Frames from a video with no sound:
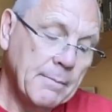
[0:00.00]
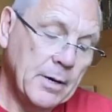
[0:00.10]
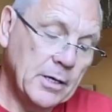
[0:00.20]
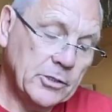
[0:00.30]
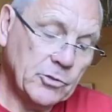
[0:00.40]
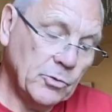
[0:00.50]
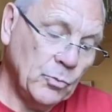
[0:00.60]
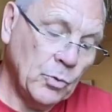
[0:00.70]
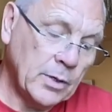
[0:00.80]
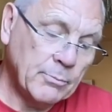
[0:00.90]
But
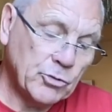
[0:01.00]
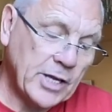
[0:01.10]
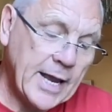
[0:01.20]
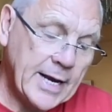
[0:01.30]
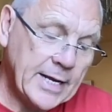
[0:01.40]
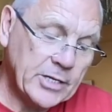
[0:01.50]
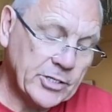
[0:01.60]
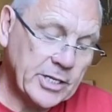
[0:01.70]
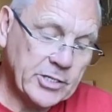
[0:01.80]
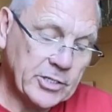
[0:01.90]
what I'm saying
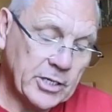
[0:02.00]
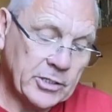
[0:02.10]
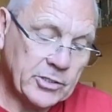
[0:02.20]
is there's